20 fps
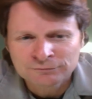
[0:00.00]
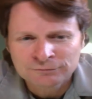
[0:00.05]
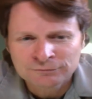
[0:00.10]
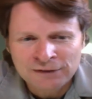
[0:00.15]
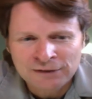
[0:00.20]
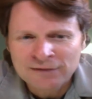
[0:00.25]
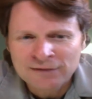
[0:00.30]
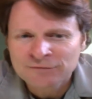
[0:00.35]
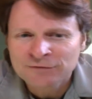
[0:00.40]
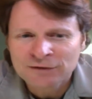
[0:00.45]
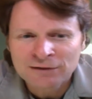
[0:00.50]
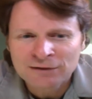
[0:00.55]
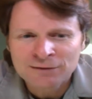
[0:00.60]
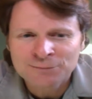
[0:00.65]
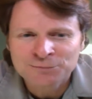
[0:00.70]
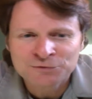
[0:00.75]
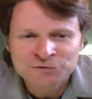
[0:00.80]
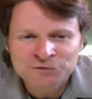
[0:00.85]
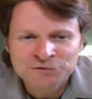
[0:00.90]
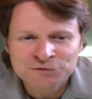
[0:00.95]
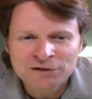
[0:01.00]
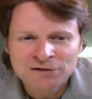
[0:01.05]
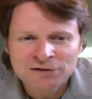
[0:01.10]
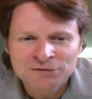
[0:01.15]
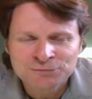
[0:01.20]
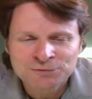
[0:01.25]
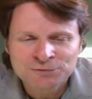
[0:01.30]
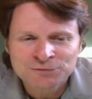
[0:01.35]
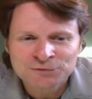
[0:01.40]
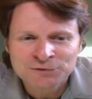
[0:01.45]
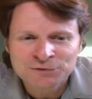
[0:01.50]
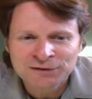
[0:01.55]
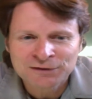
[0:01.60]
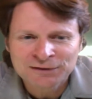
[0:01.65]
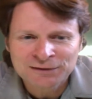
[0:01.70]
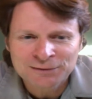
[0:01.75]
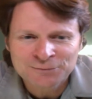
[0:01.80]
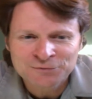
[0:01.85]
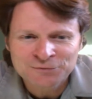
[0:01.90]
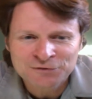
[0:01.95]
you have to help yourself before you can
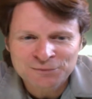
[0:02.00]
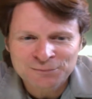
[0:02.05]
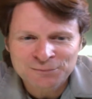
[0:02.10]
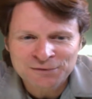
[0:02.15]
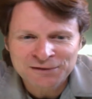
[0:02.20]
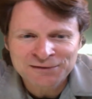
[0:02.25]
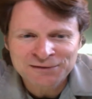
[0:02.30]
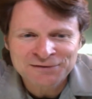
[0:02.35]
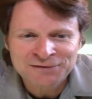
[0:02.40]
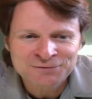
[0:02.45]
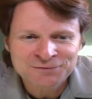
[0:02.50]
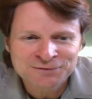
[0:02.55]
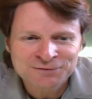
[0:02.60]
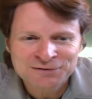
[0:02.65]
help somebody else.